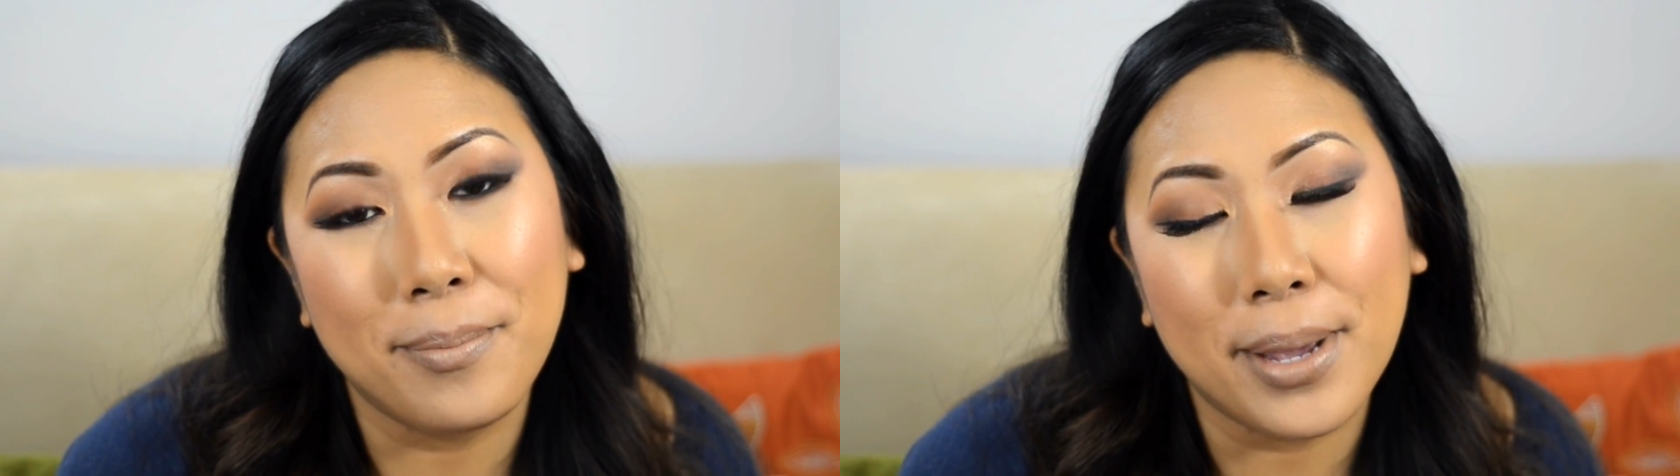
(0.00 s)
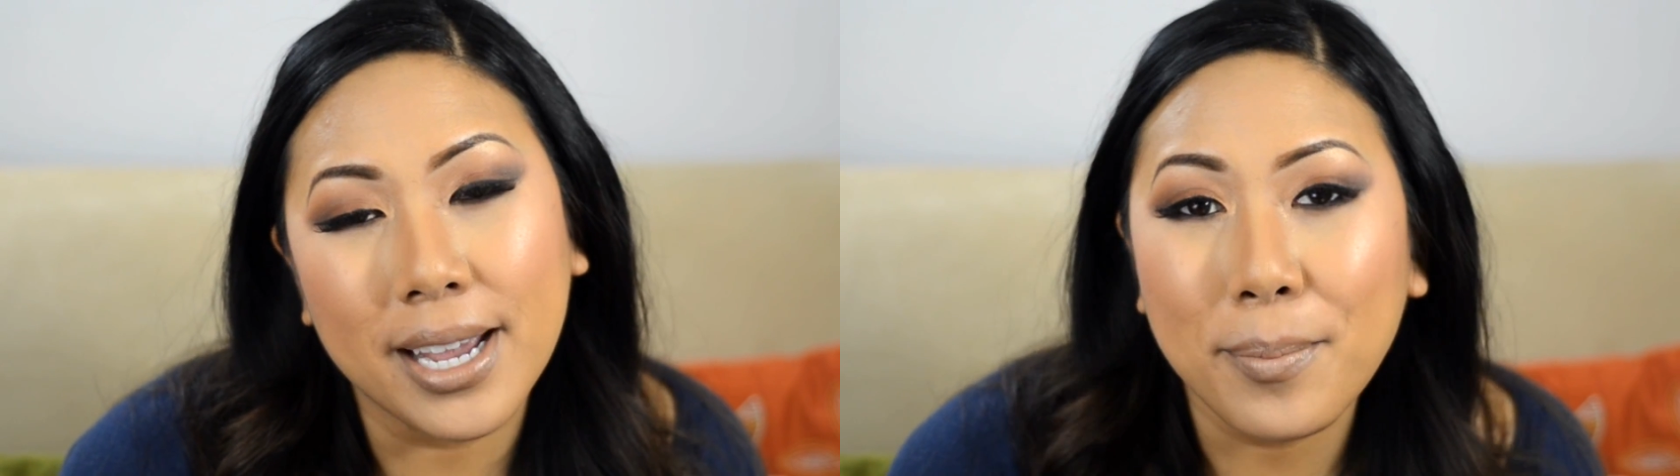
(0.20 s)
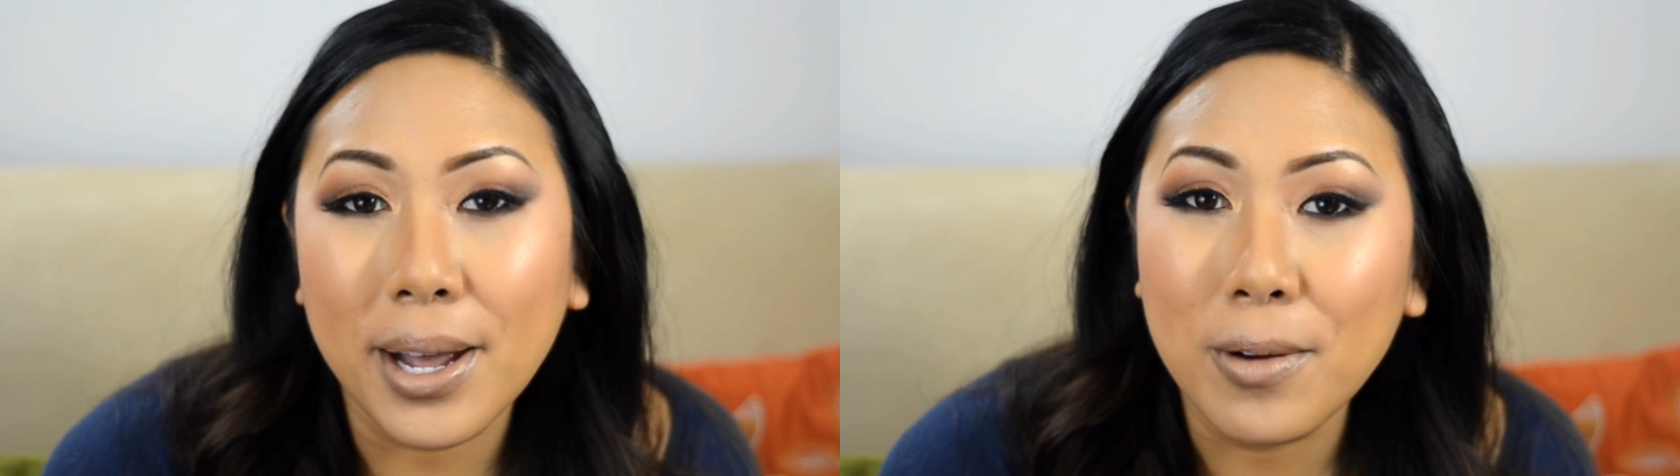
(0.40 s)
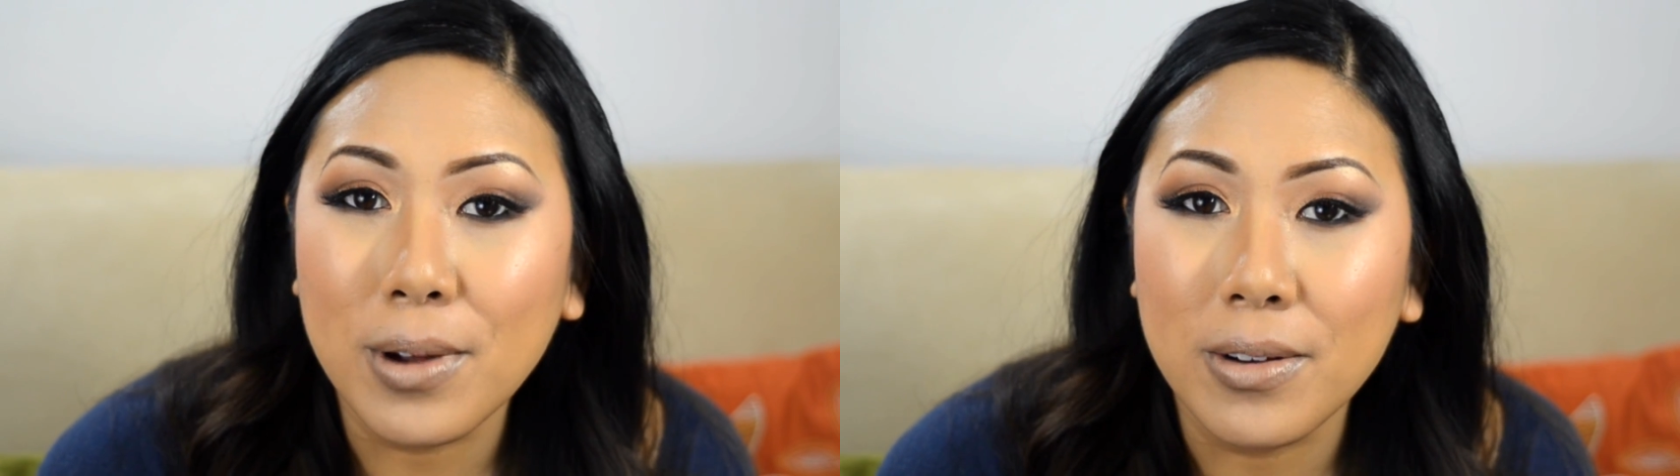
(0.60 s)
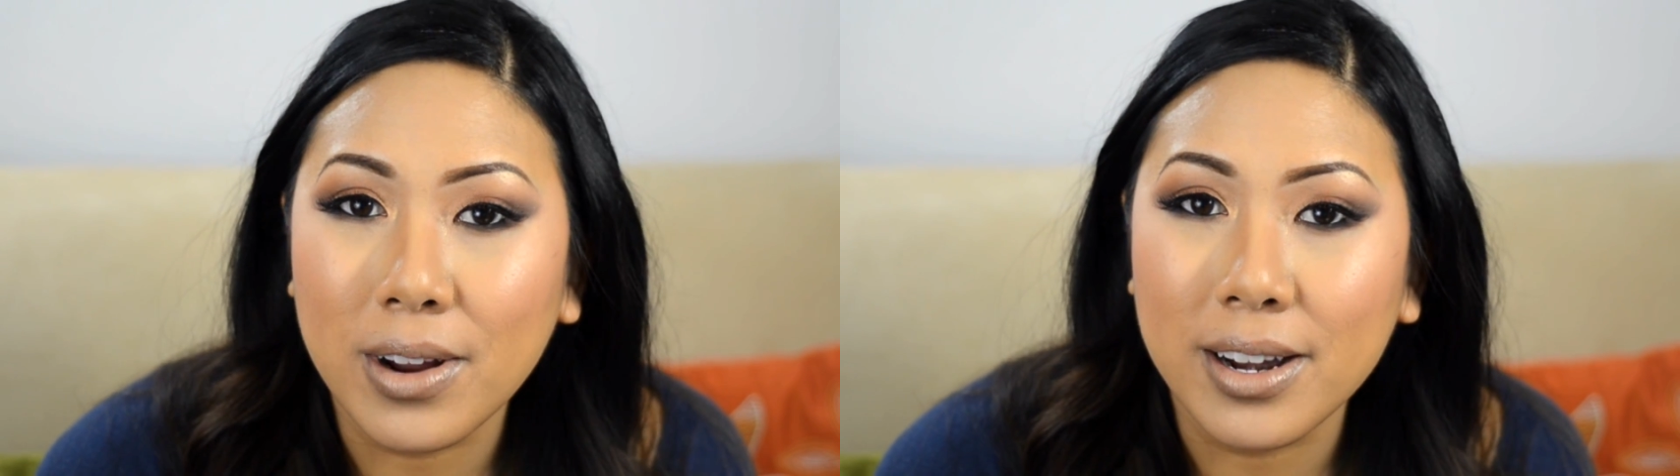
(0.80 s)

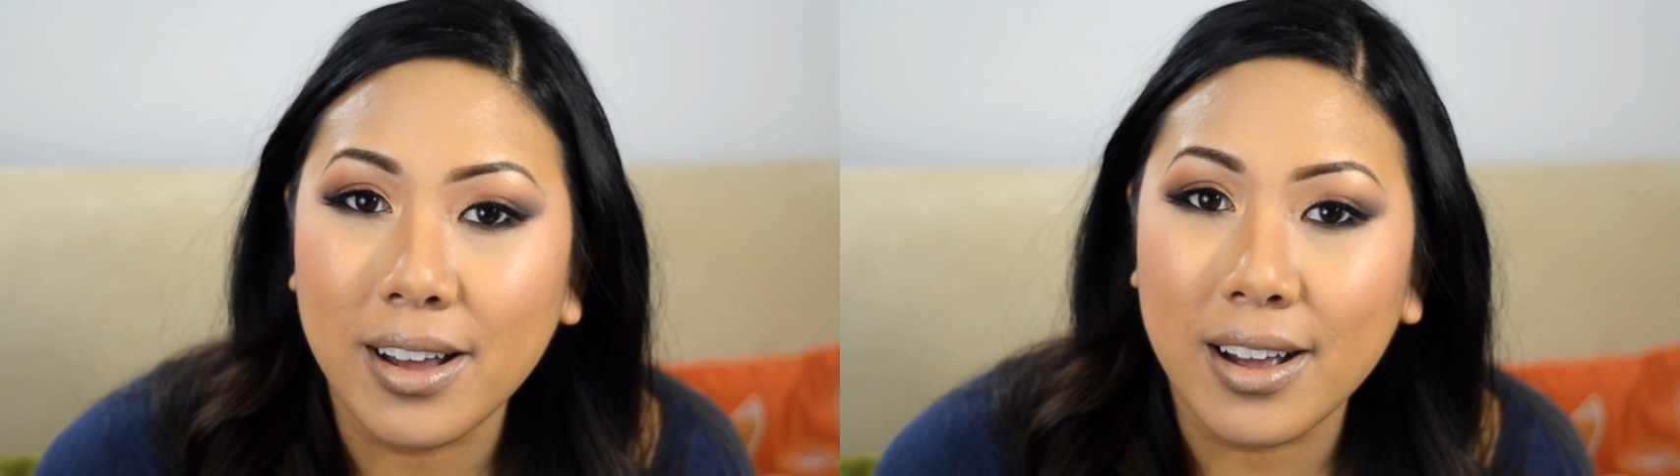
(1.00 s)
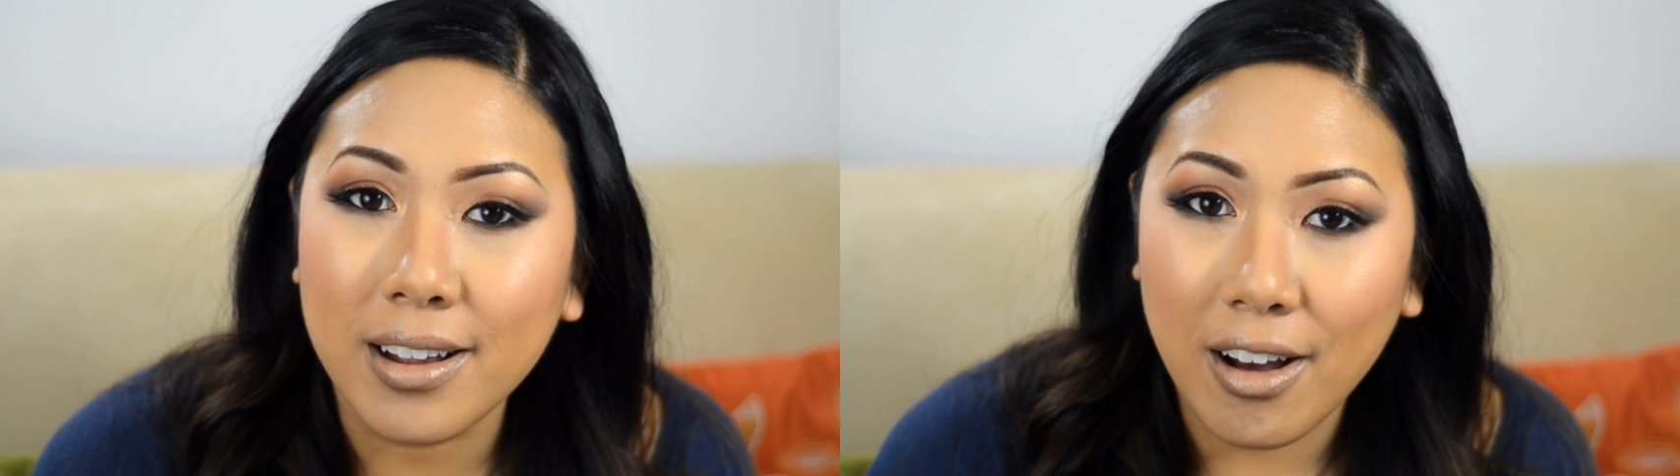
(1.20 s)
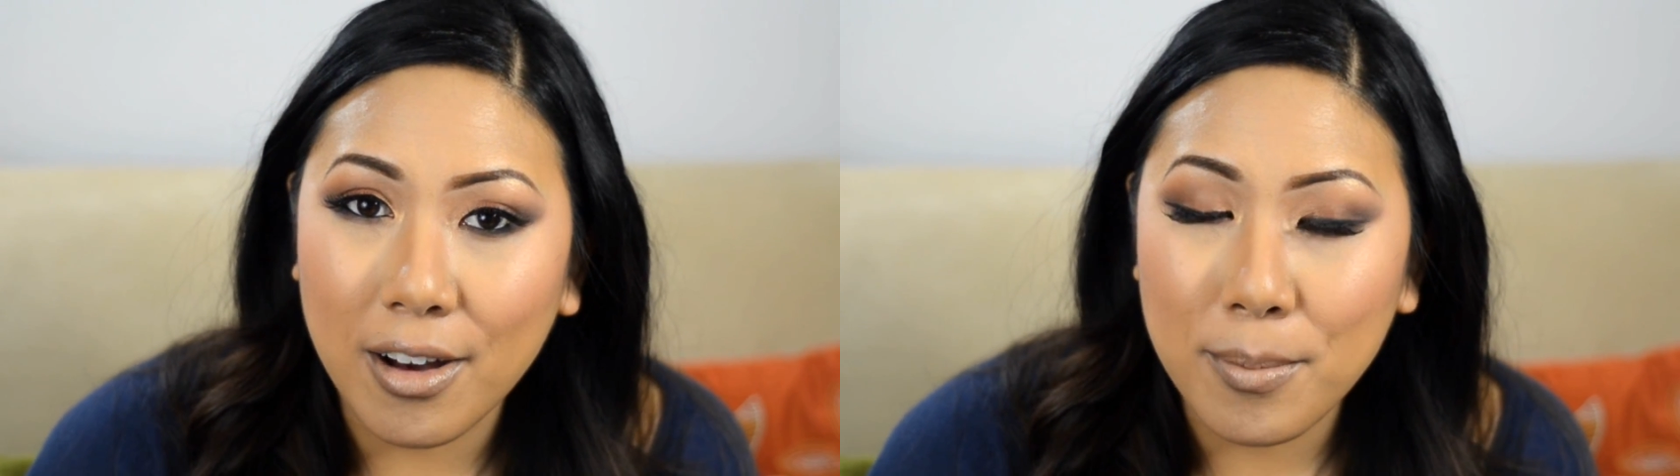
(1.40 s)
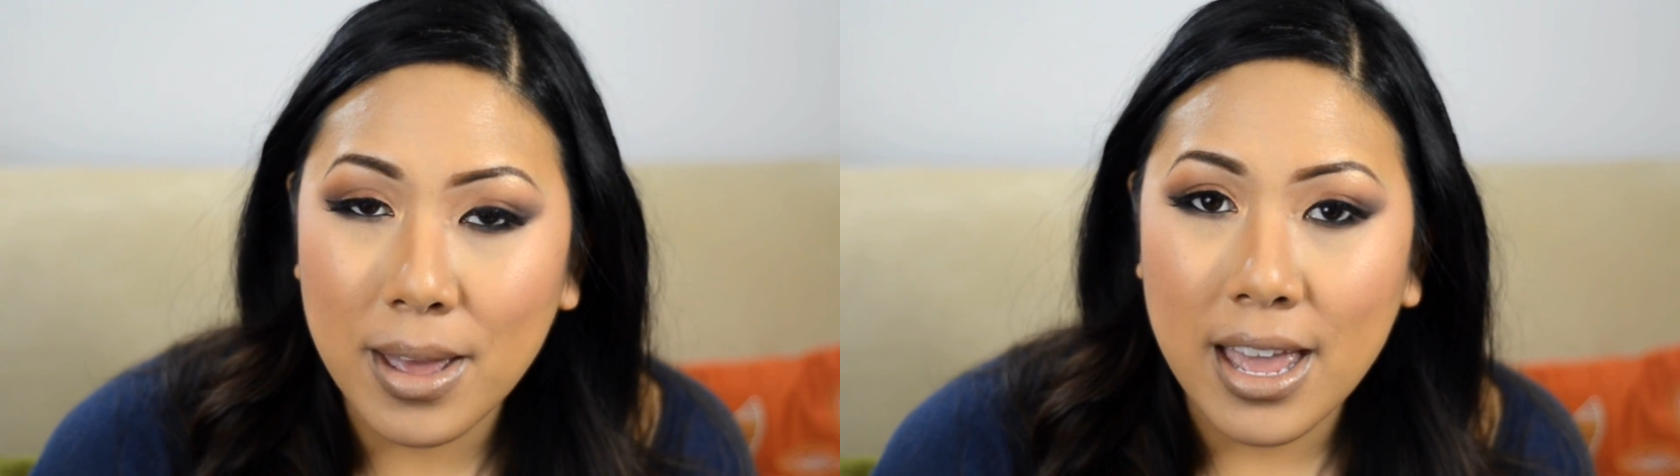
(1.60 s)
makeupbyrenren.com